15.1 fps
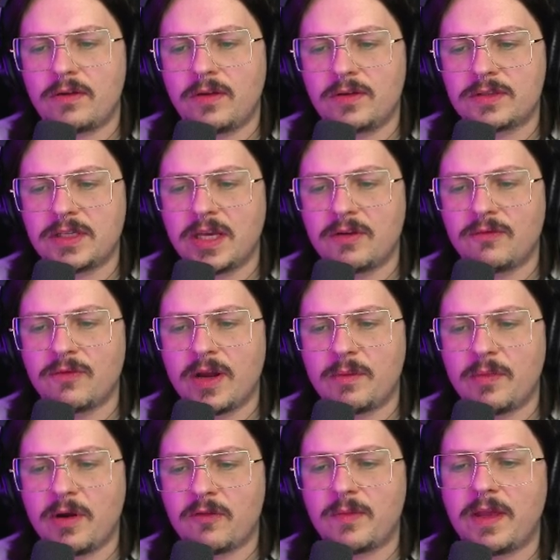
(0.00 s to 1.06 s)
You can see it right
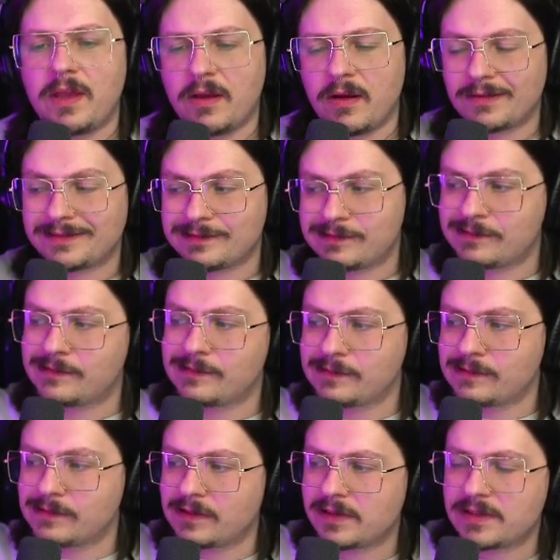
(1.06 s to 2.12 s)
above me here.
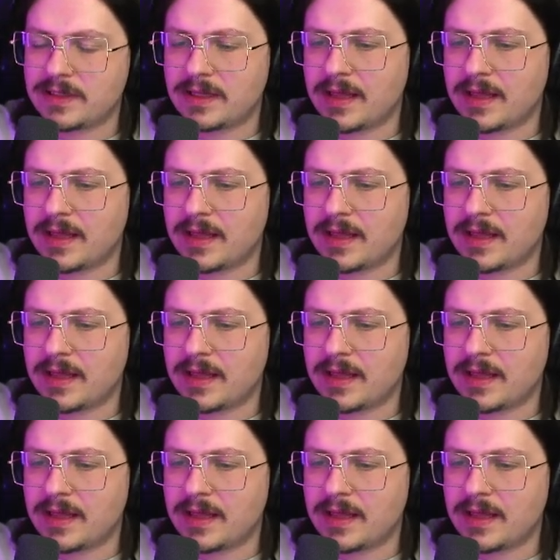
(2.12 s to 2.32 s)
See